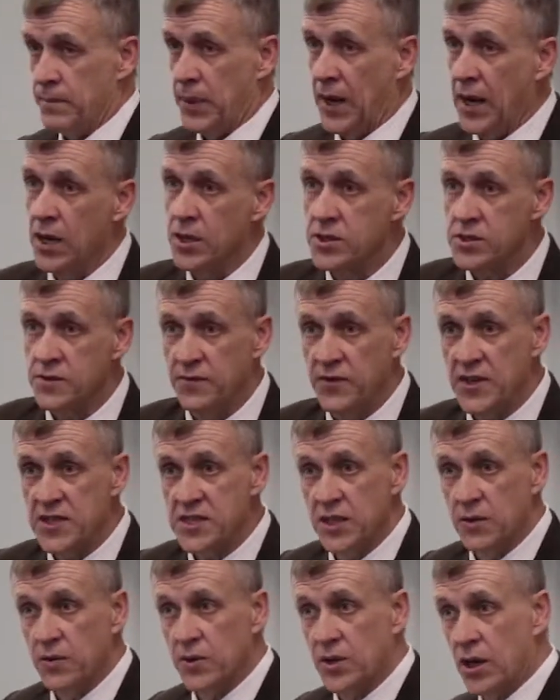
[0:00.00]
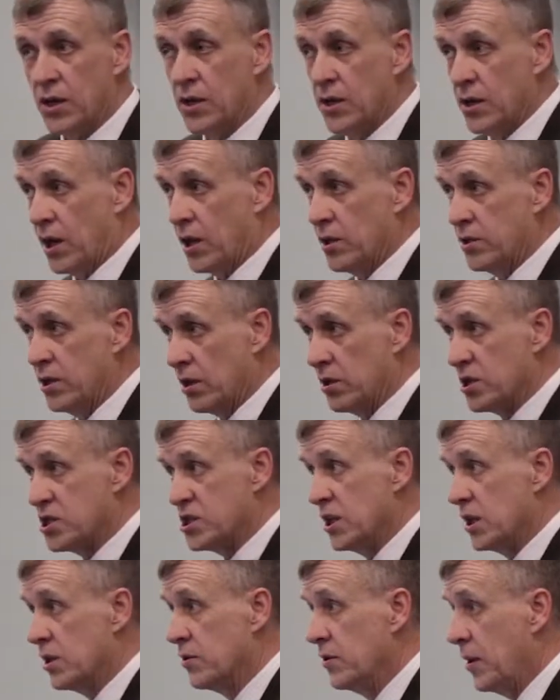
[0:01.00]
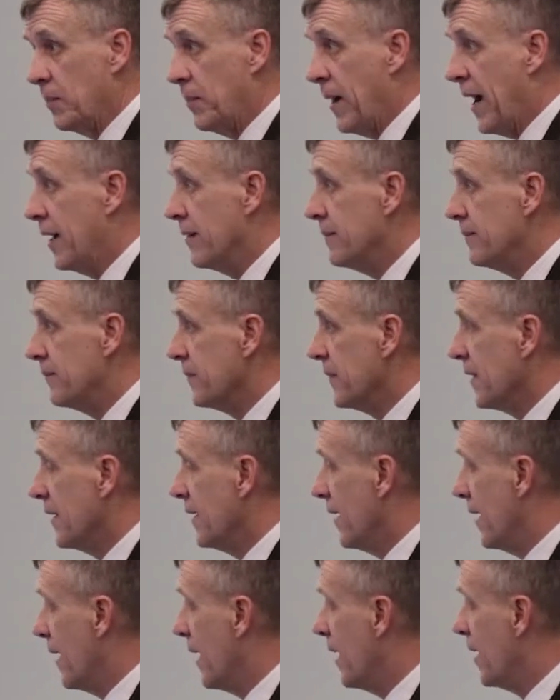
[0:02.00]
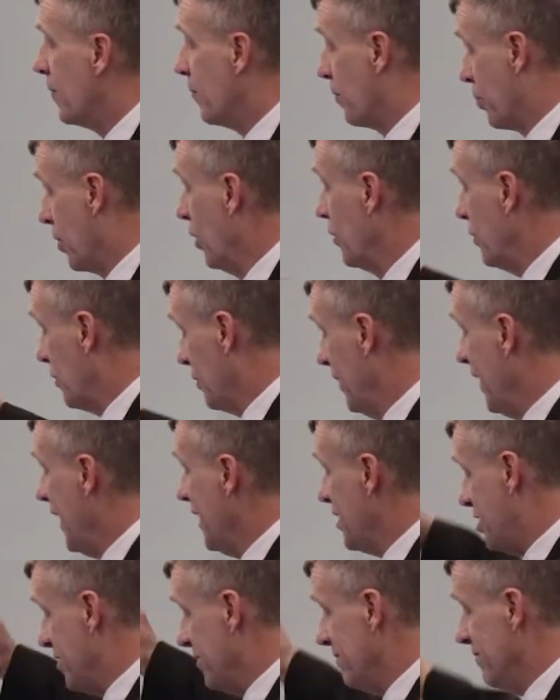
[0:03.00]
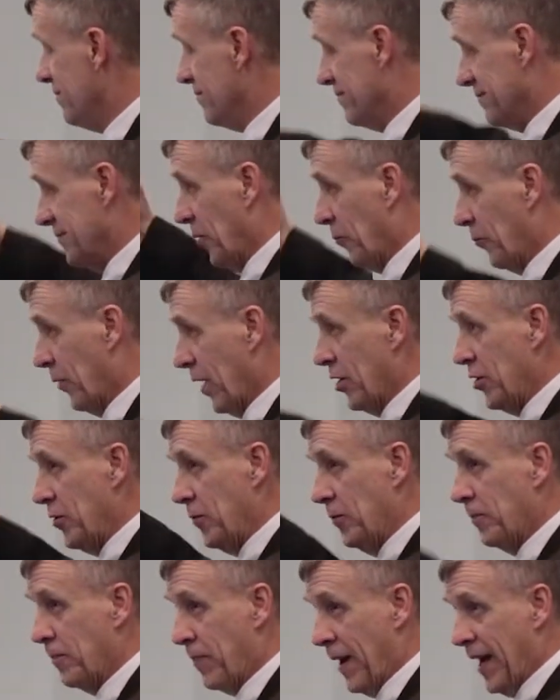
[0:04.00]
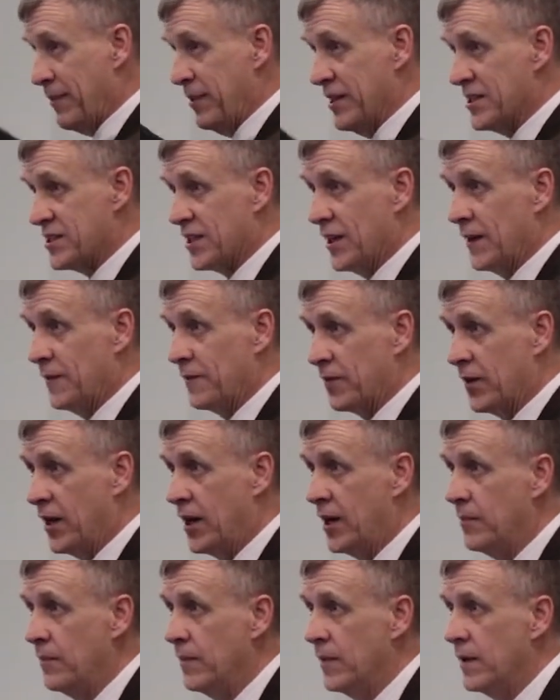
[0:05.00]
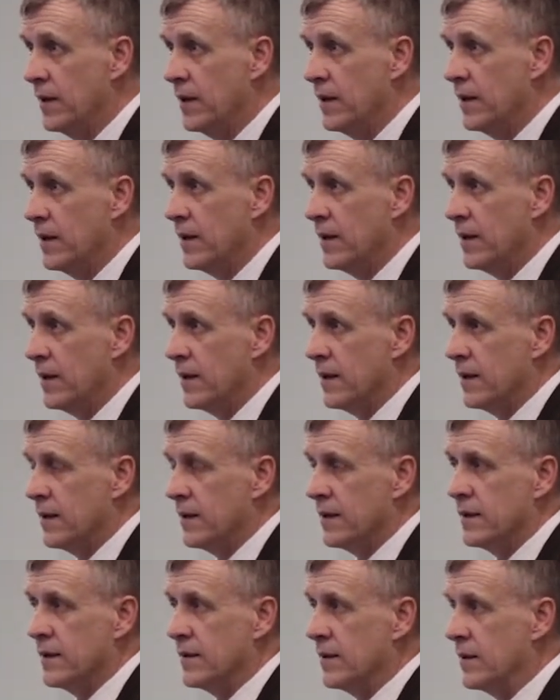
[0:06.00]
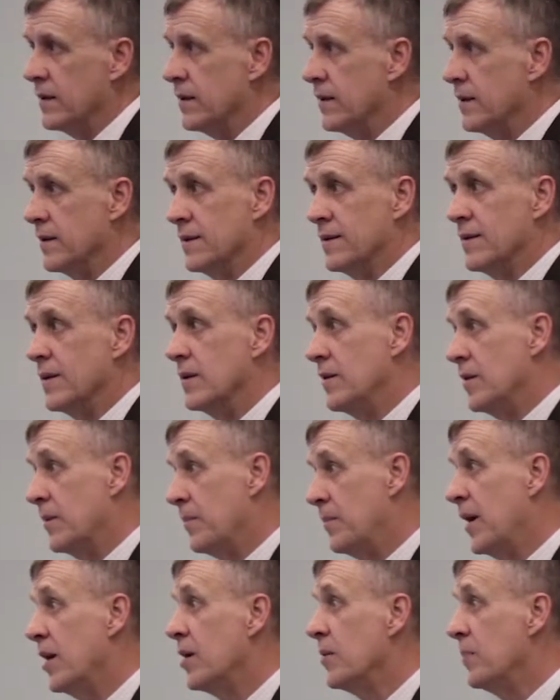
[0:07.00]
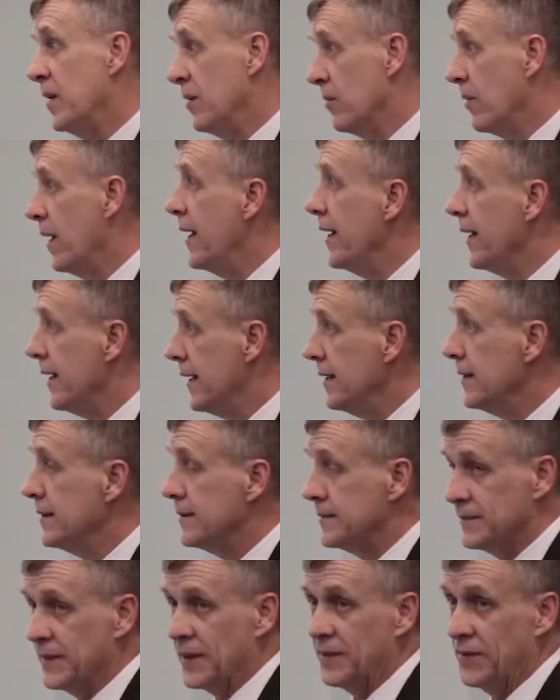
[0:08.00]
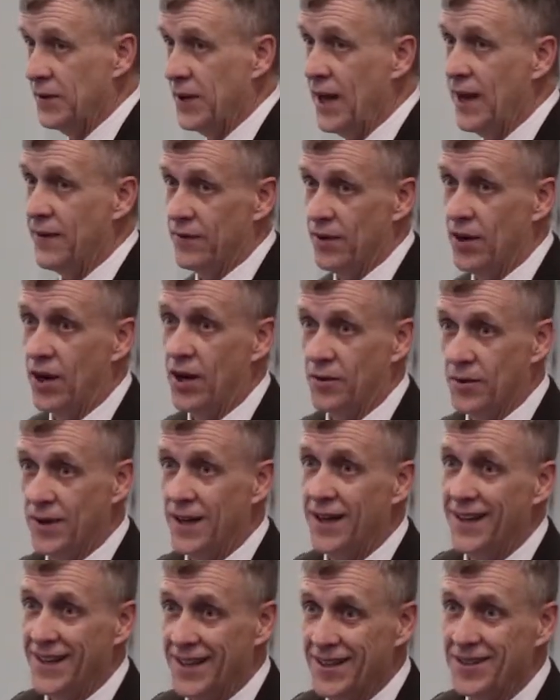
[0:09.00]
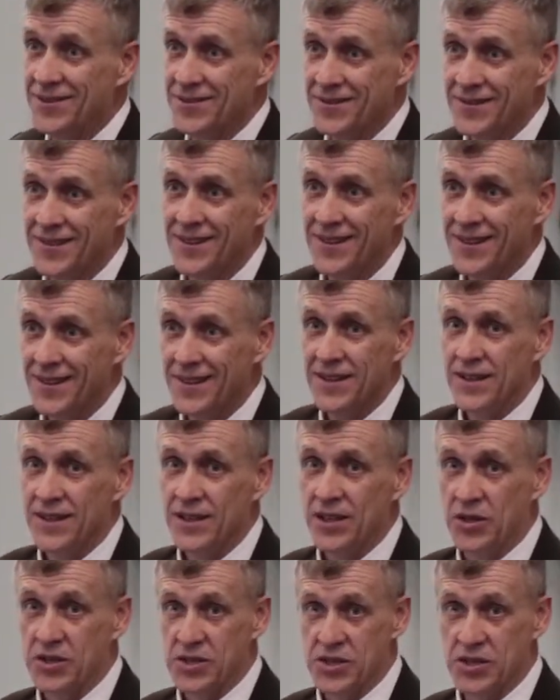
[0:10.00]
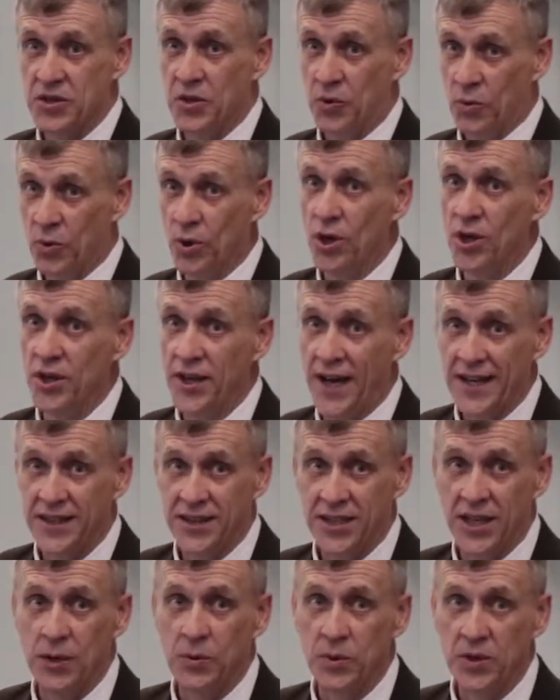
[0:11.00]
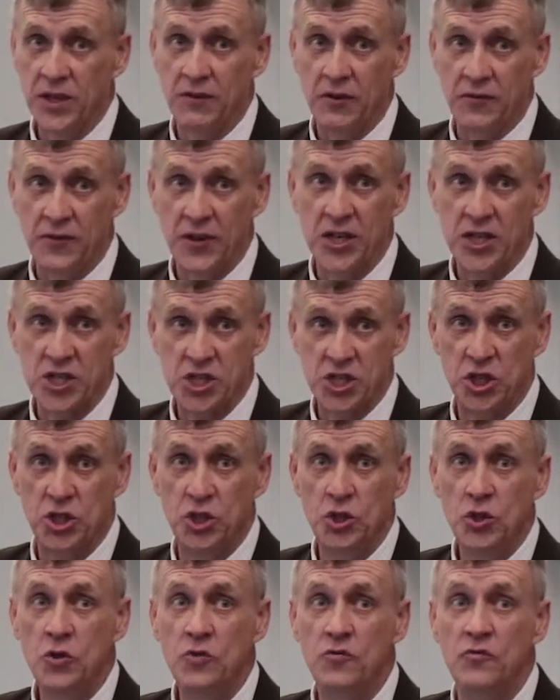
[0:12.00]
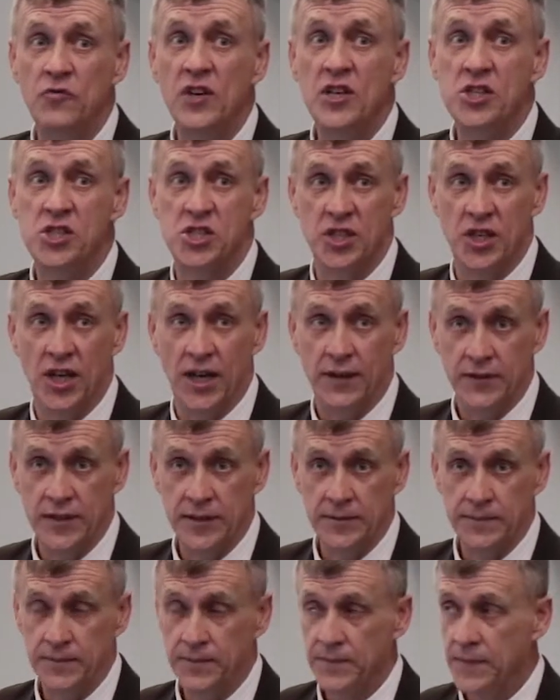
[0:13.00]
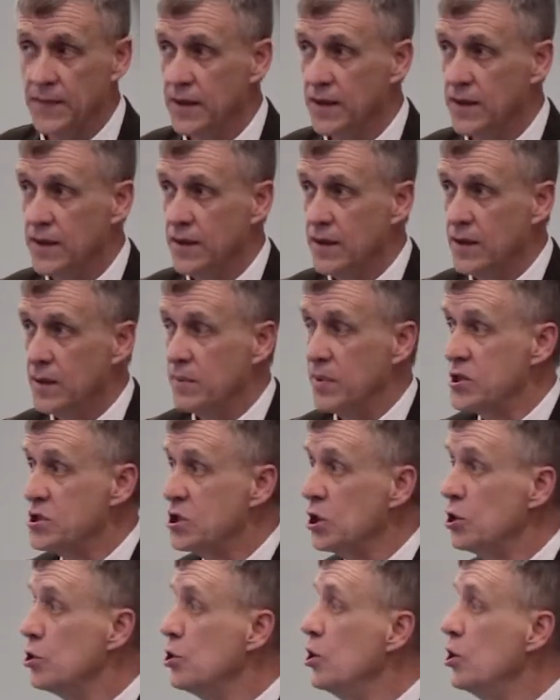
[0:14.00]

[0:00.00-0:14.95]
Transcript: Parents visiting with our younger children about procreation, where do babies come from? You better be ready if you haven't already, because the world out there will give a very skewed vision of it, but to